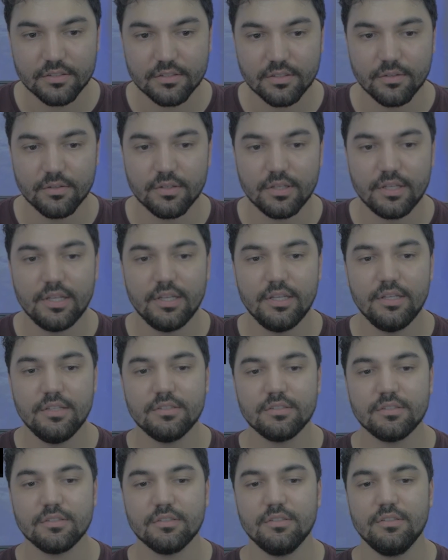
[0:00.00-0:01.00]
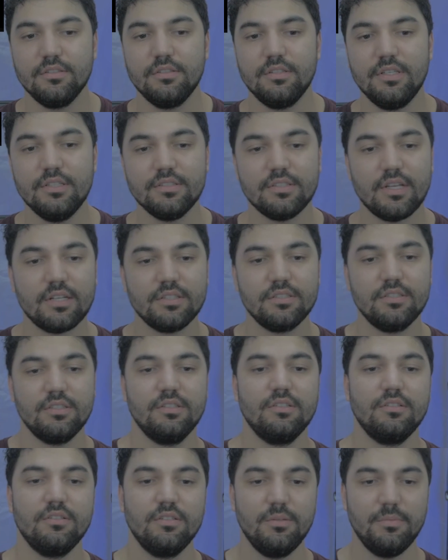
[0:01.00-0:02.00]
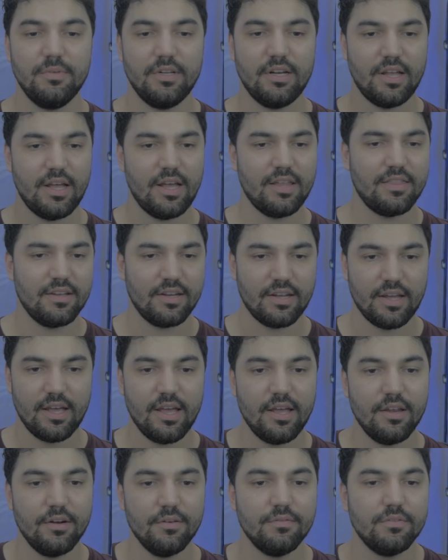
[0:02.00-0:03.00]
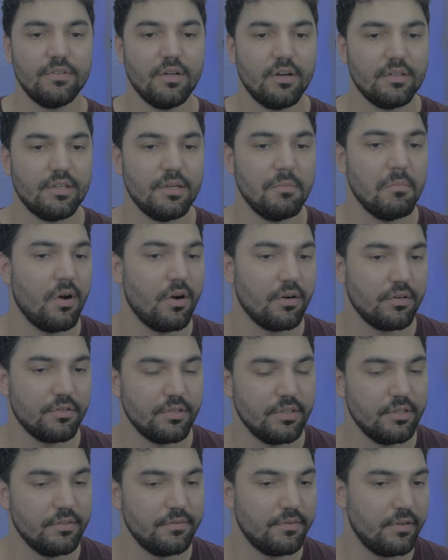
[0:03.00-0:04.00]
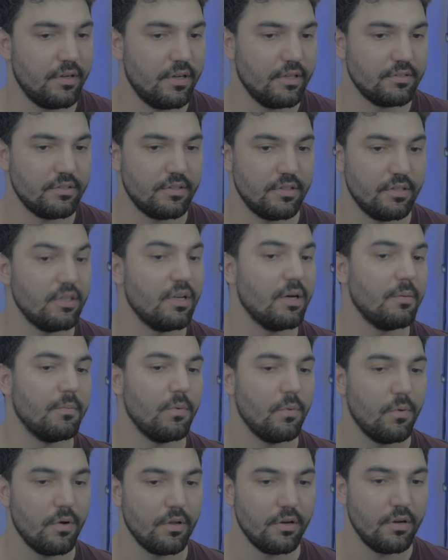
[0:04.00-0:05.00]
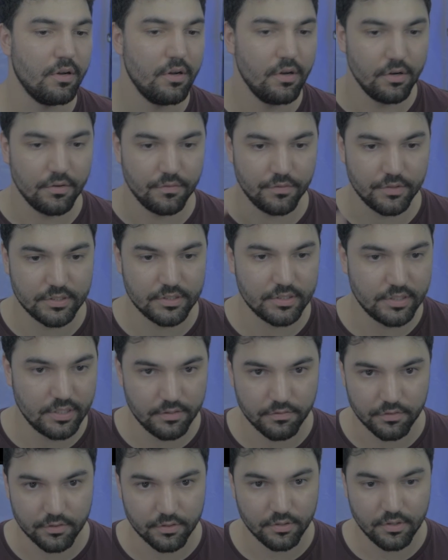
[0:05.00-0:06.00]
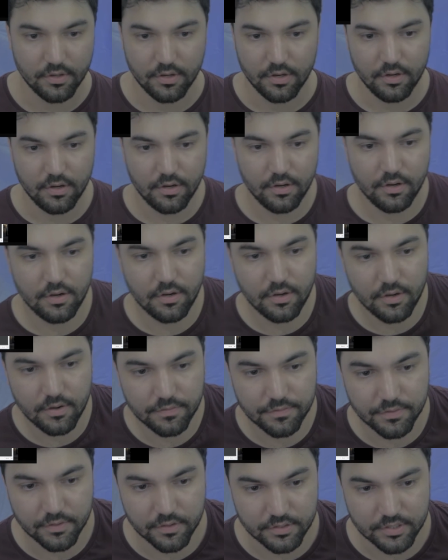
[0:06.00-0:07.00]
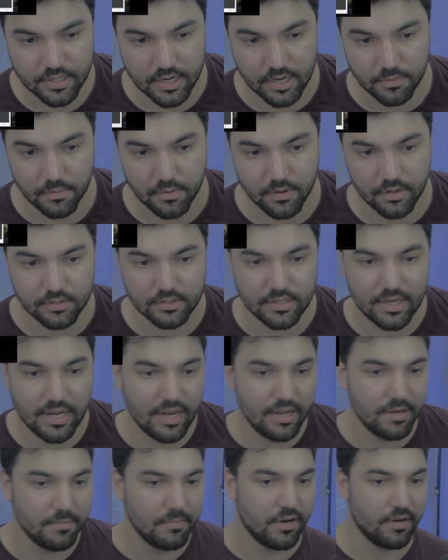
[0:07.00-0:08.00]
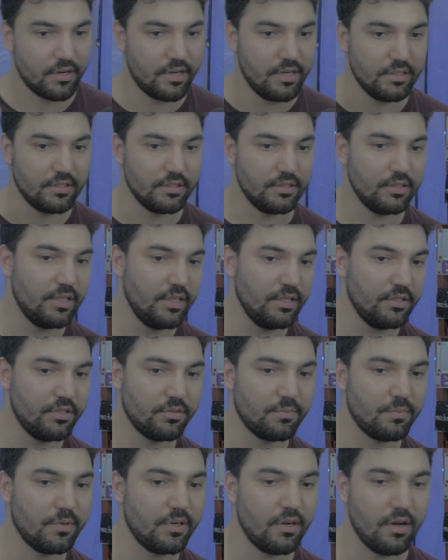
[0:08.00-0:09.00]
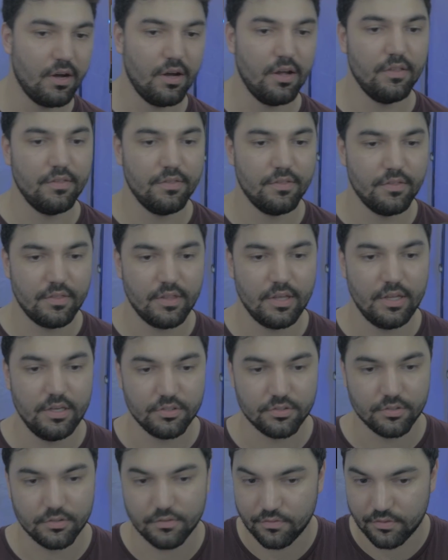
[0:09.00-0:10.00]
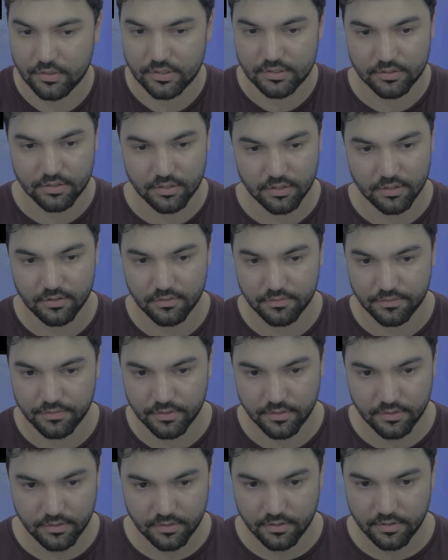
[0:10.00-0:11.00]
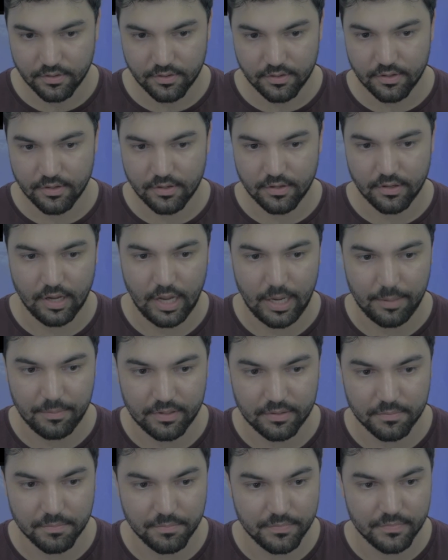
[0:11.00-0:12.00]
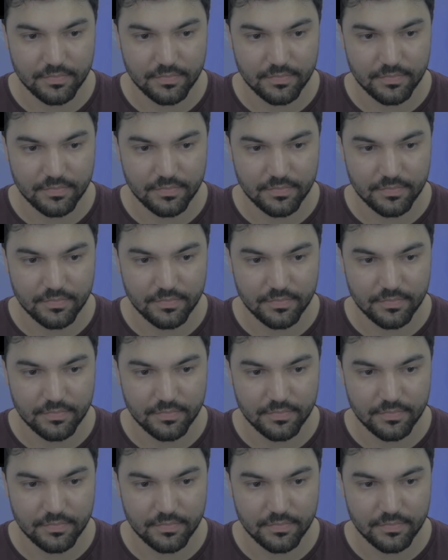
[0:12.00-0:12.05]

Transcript: so he's actually a little bit, I think, ahead of Dante Moncrief as the number one receiver for the Jaguars. And Marquise Lee just went on the injured reserve. I mean,